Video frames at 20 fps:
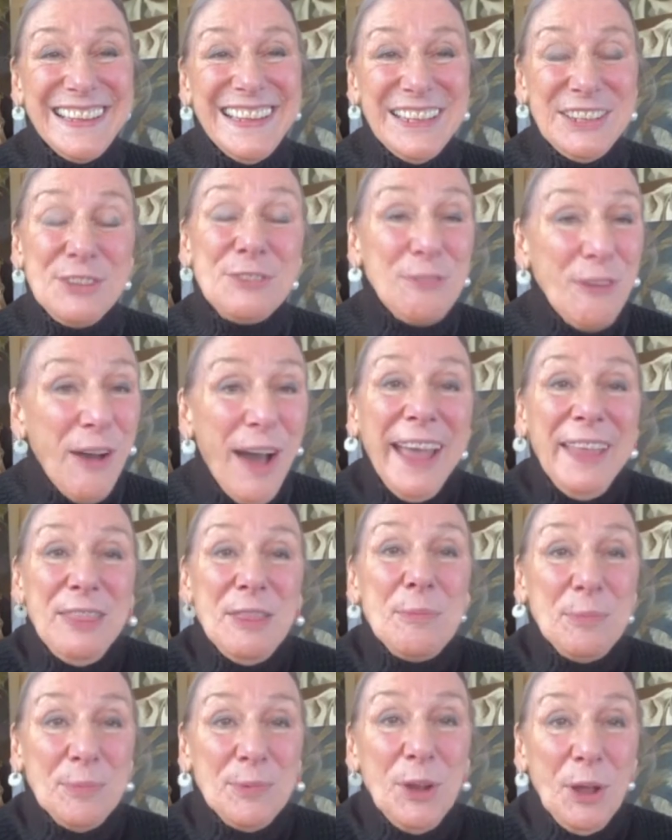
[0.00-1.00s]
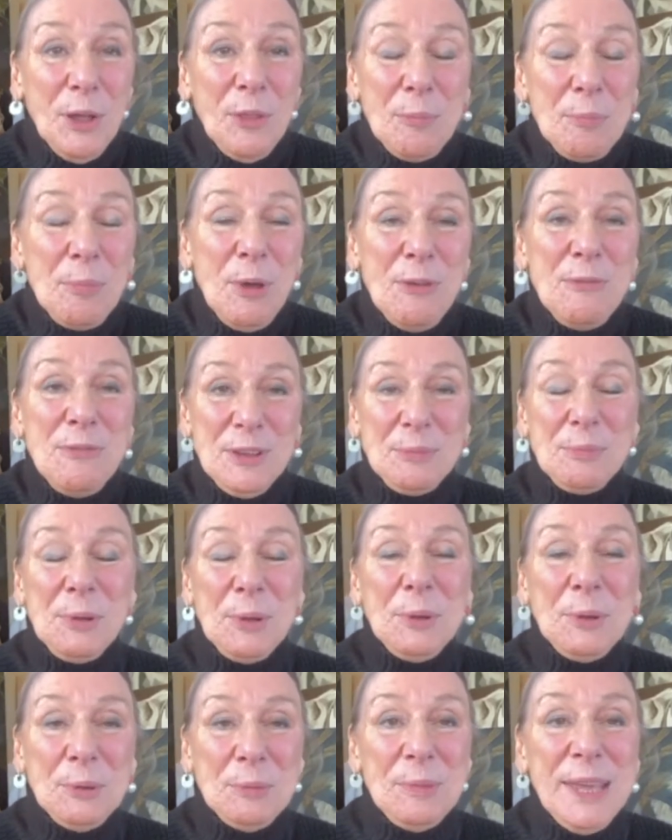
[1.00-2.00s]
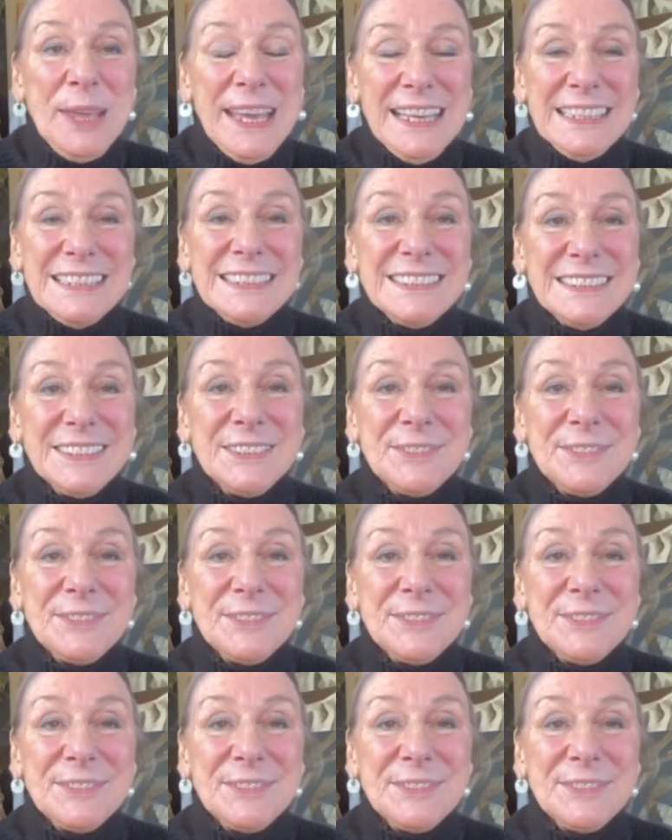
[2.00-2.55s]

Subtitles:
to find the perfect bloom, yes.